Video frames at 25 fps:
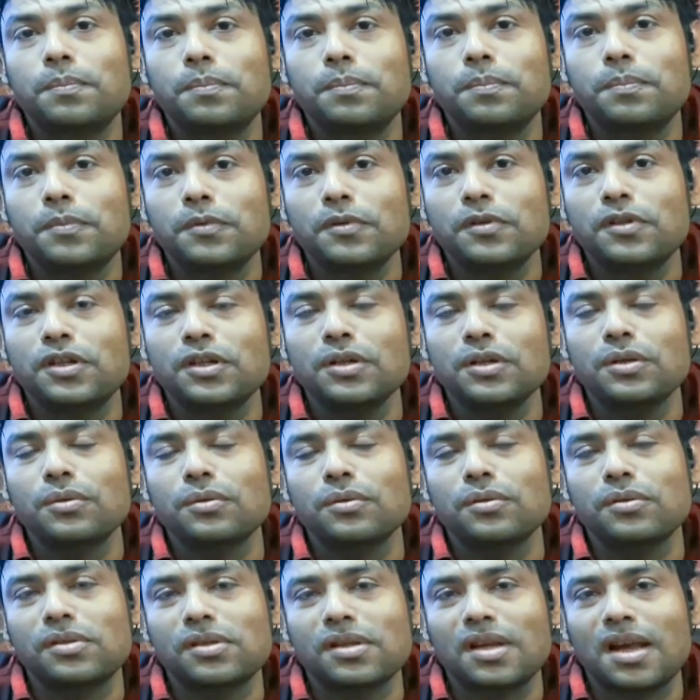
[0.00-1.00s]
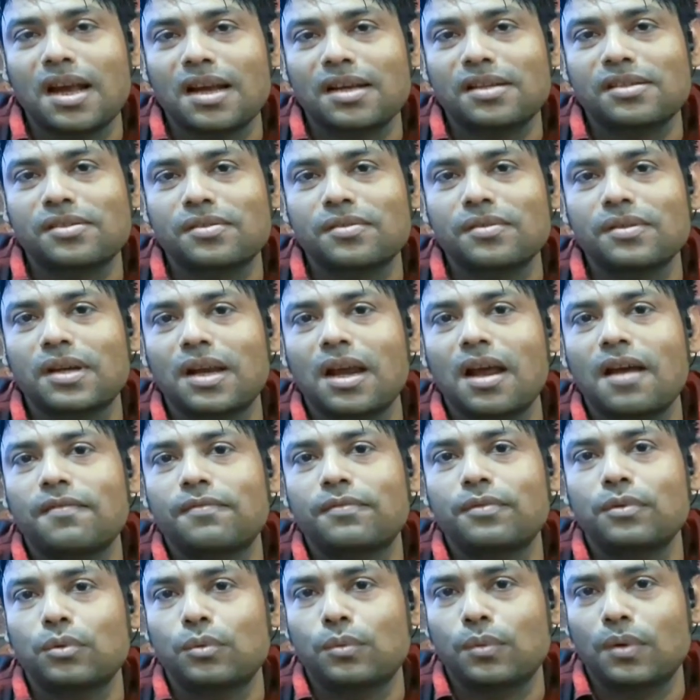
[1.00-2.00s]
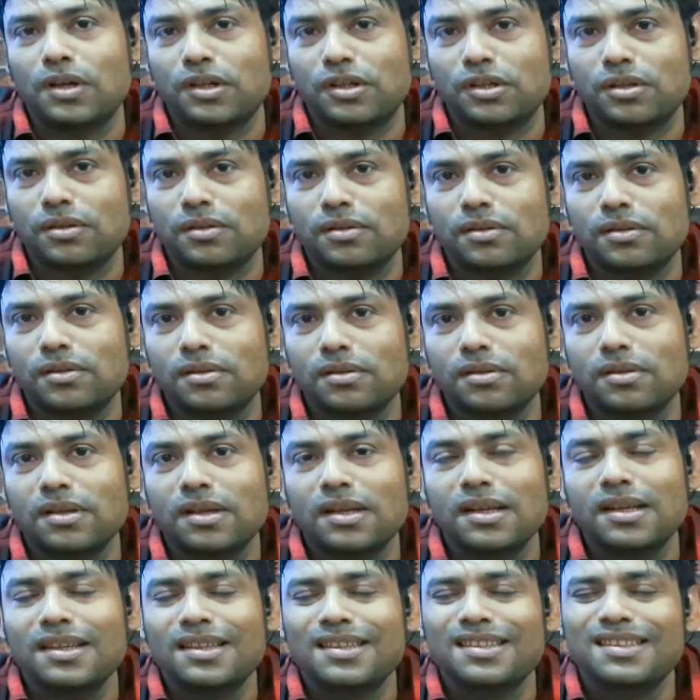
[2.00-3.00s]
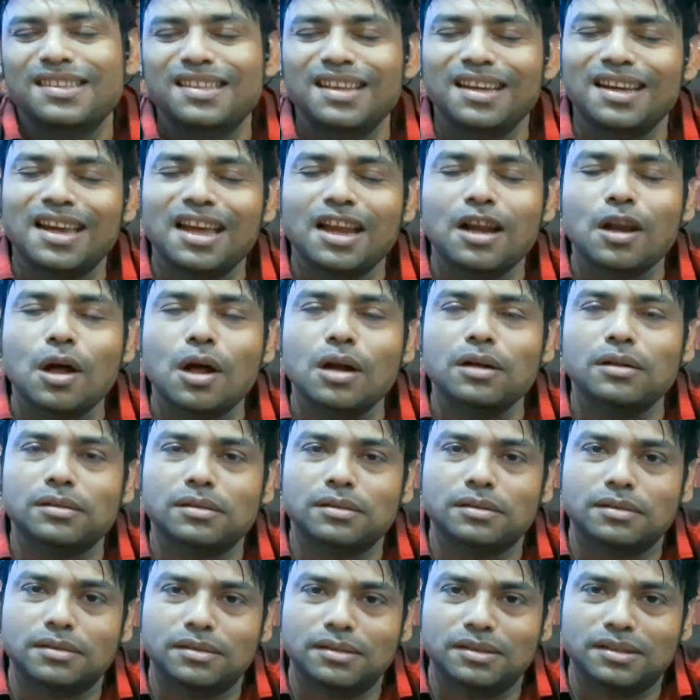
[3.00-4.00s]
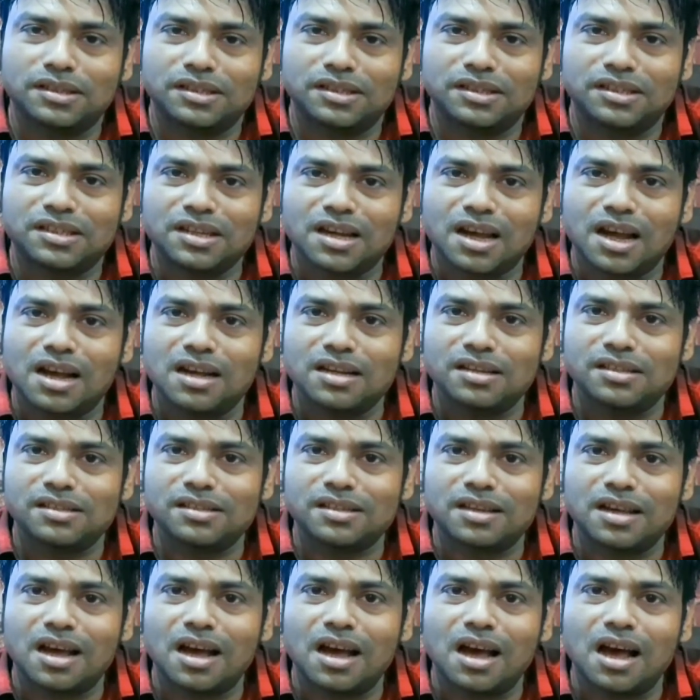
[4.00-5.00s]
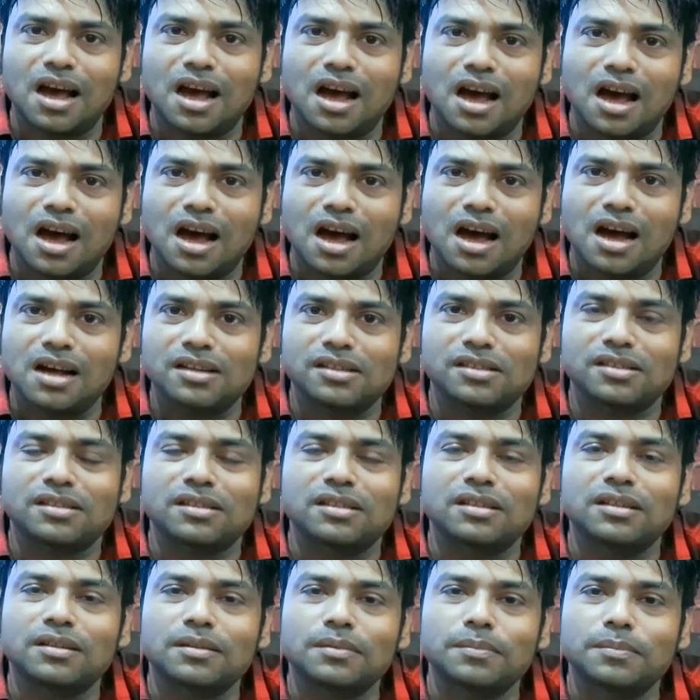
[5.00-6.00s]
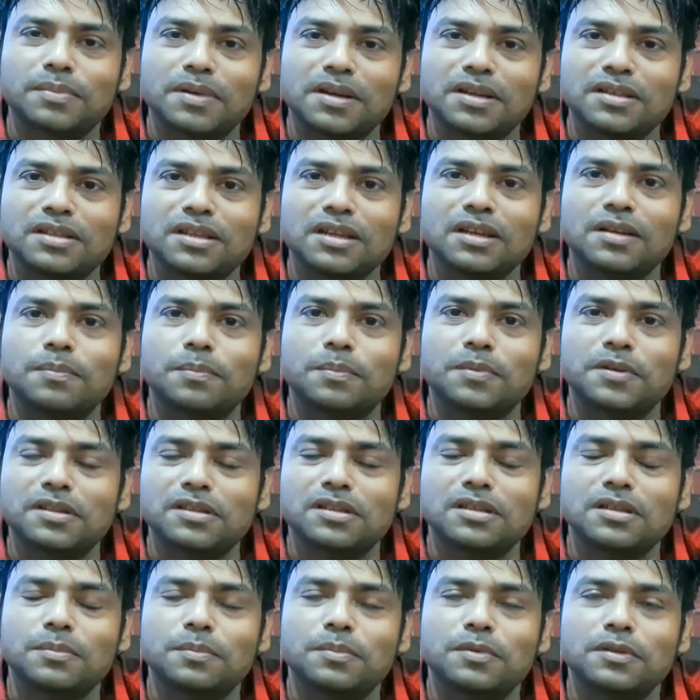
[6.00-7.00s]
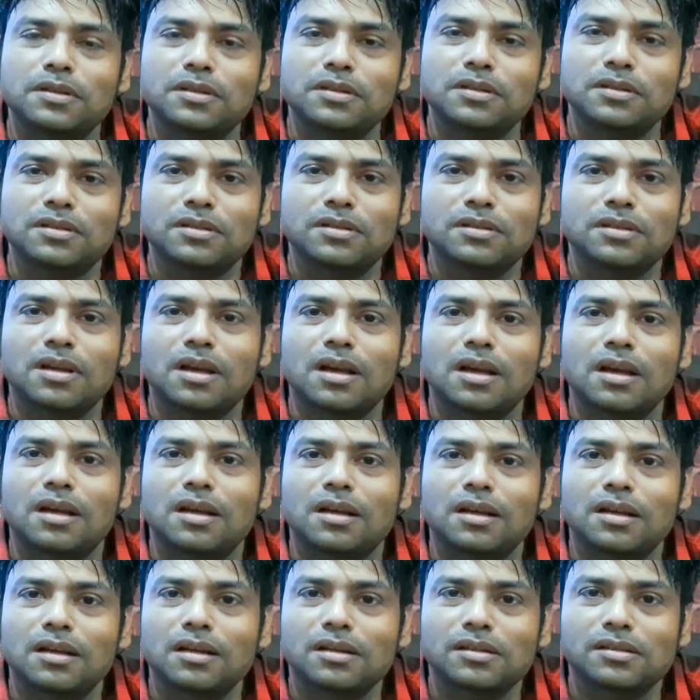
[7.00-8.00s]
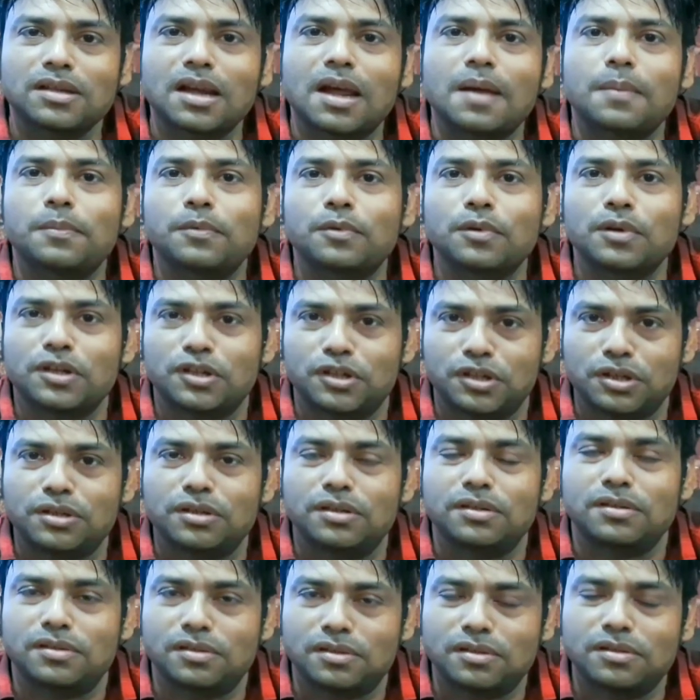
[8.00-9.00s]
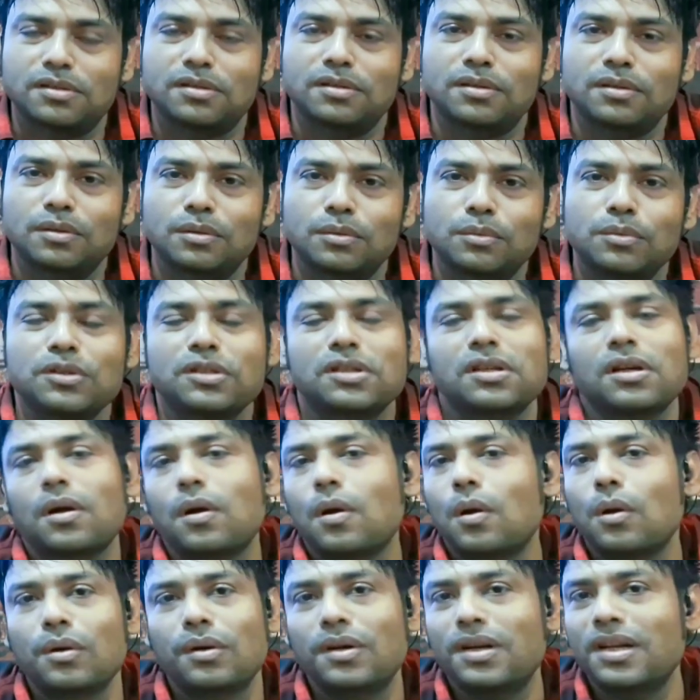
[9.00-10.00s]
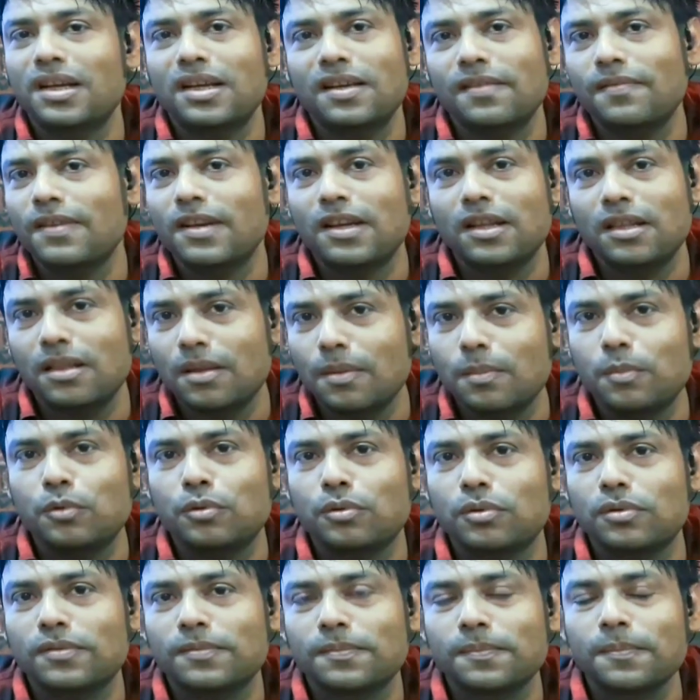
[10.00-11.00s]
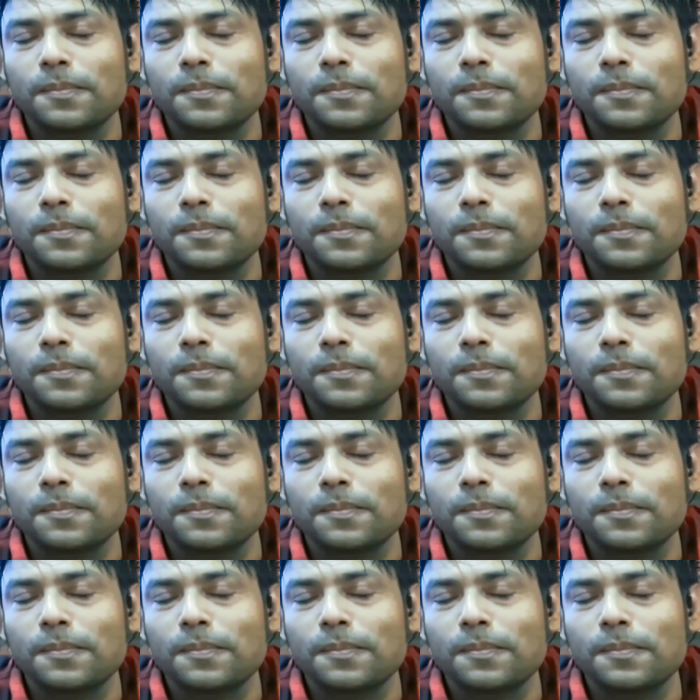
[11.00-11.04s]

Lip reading: produce extra careful questions. They cannot just ask basic principles type questions which are already given in the book.